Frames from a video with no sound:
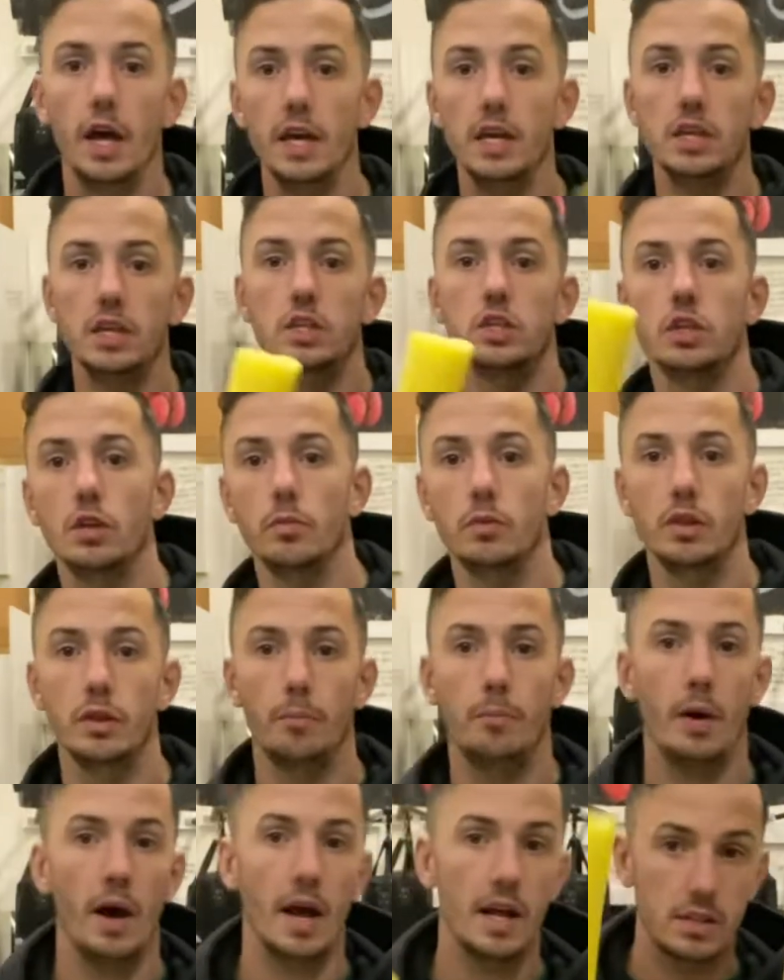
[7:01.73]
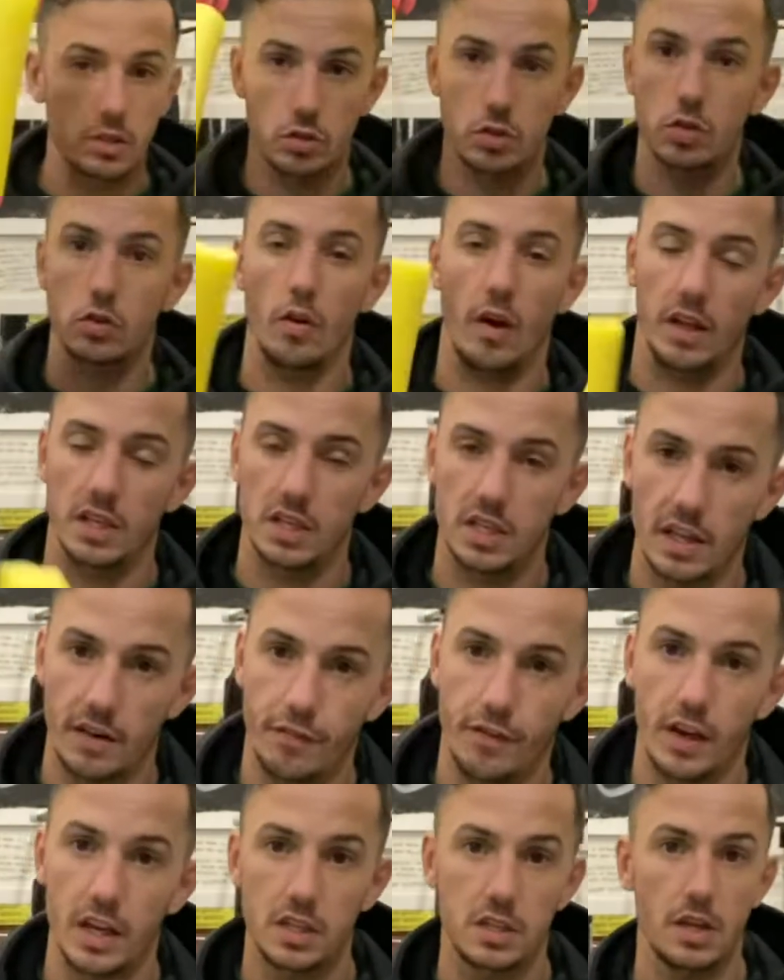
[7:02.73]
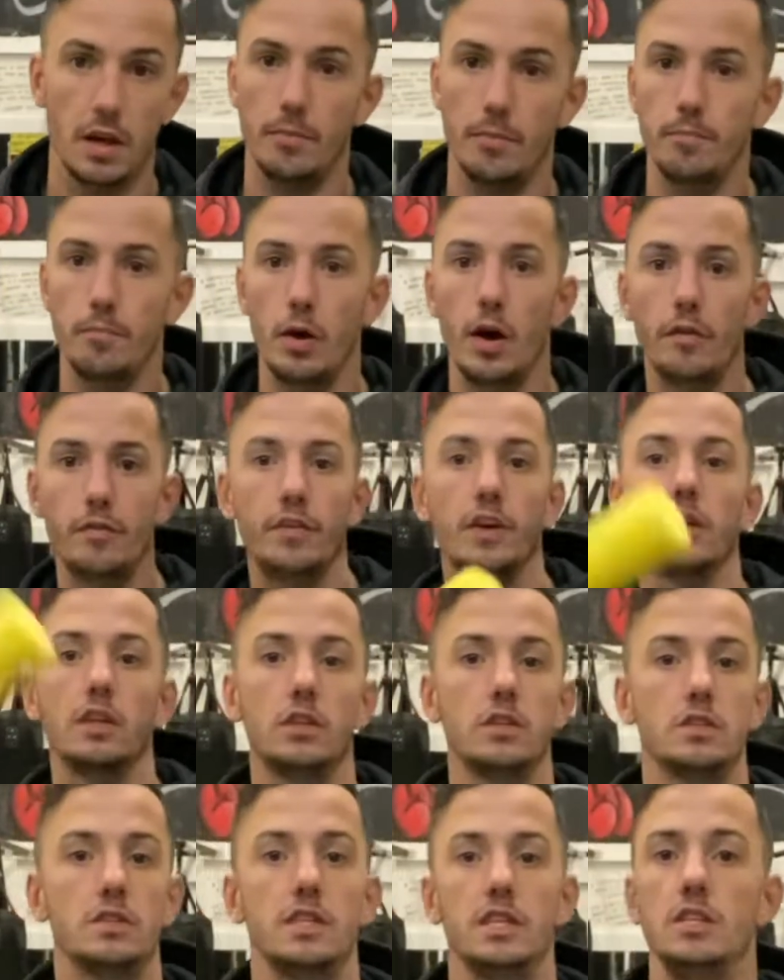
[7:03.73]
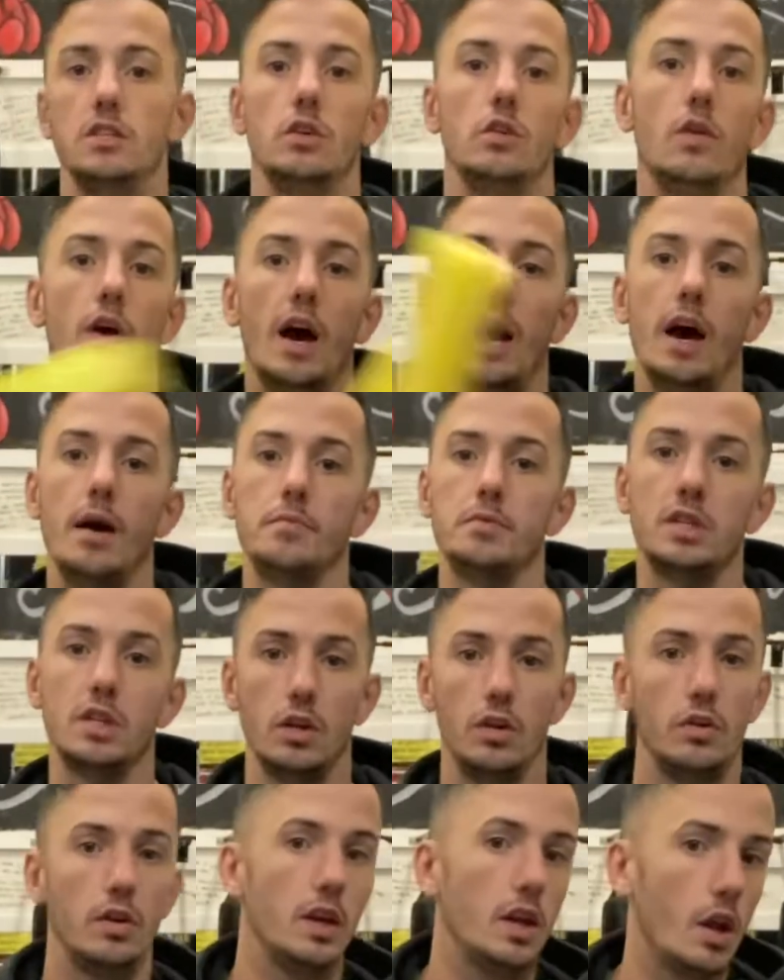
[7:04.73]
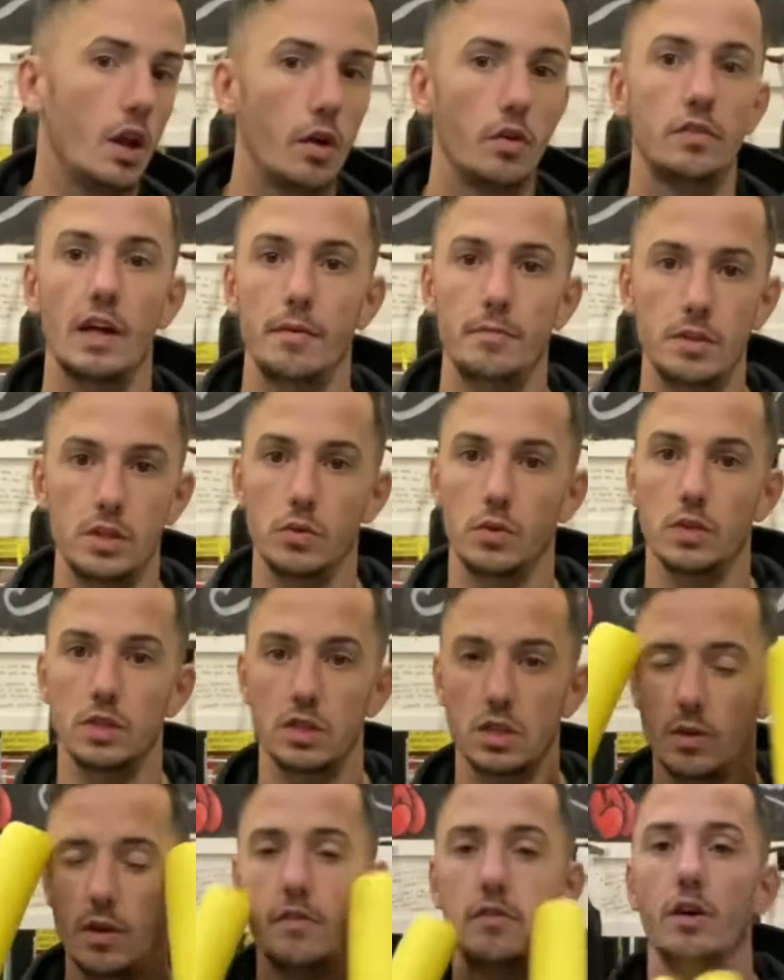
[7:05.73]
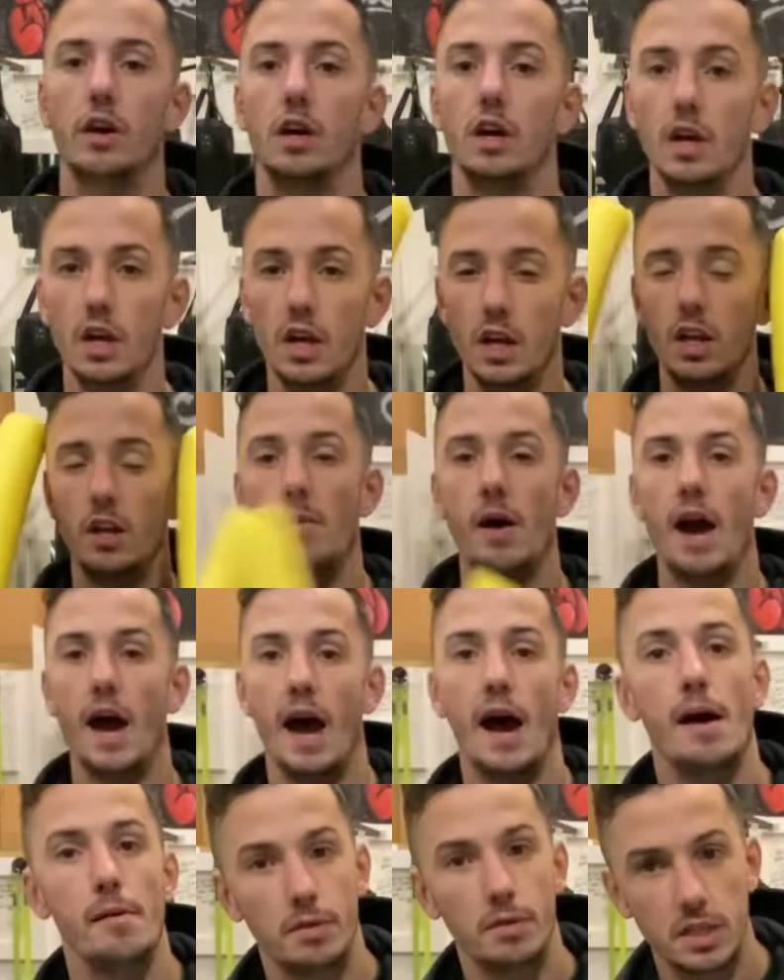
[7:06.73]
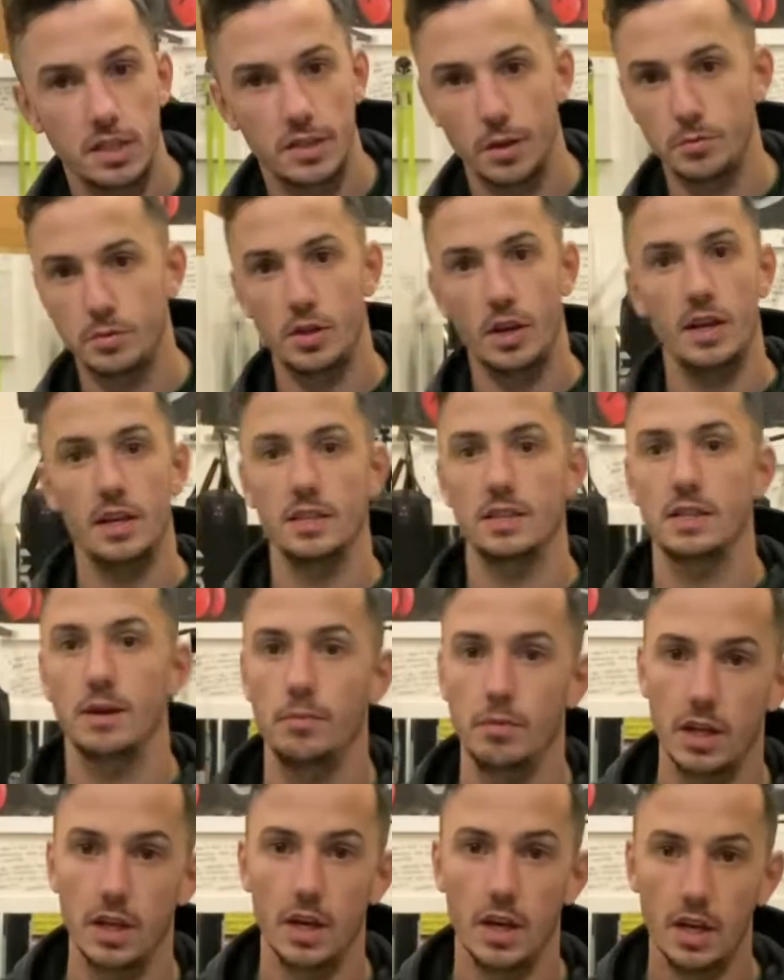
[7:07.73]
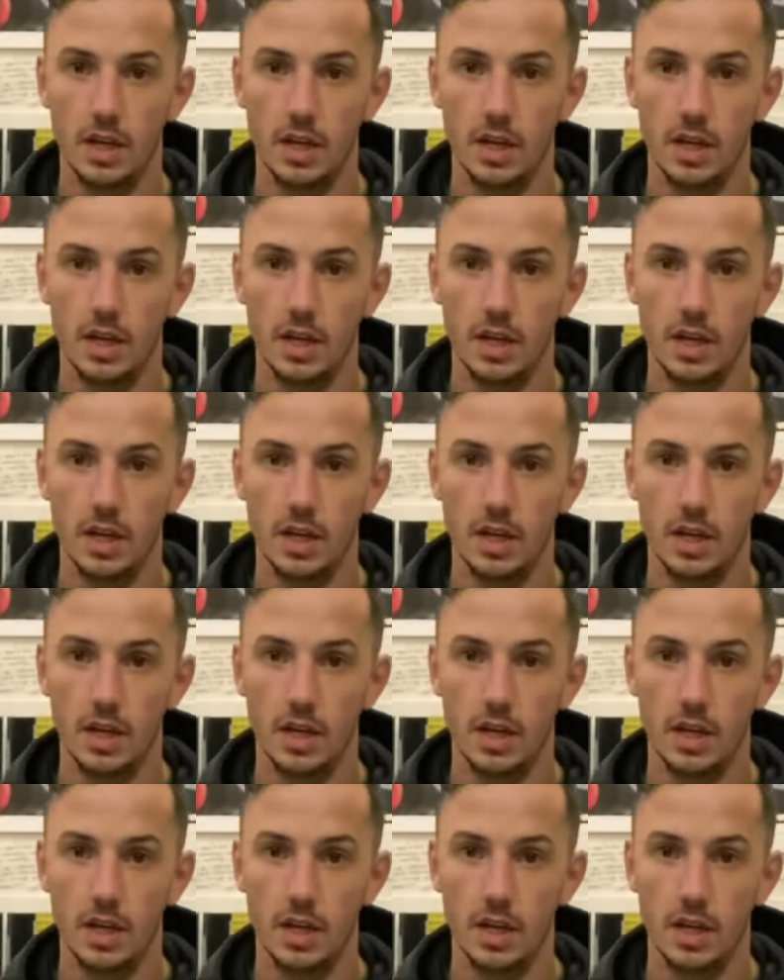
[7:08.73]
injure them with the pads or scratch their face up, perfect, because these do absolutely no damage whatsoever, no matter how many times you hit somebody.